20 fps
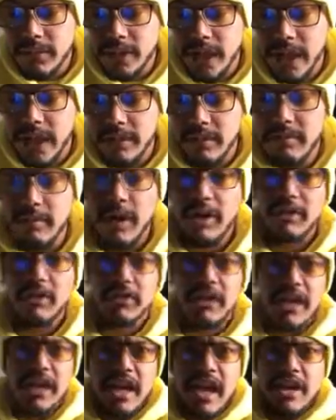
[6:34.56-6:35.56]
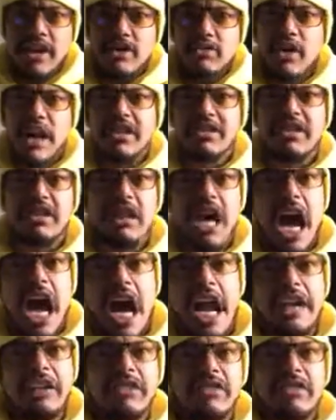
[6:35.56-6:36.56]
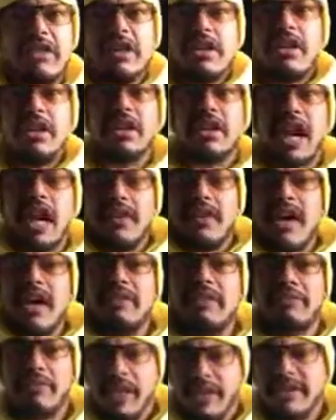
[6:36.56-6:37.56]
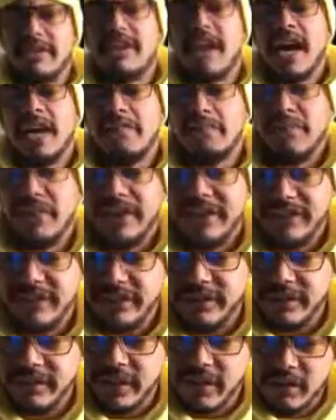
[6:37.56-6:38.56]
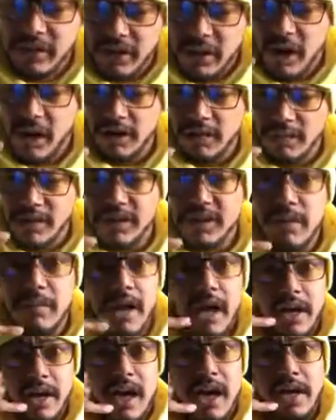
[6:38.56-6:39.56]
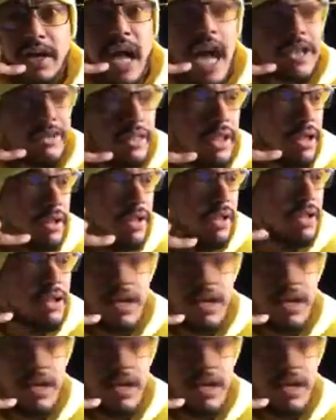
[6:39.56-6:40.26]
Okay, Martin Luther King kind of dressed nice. He kind of had friends in high places. You know, called them and jumped, hi, guys, look,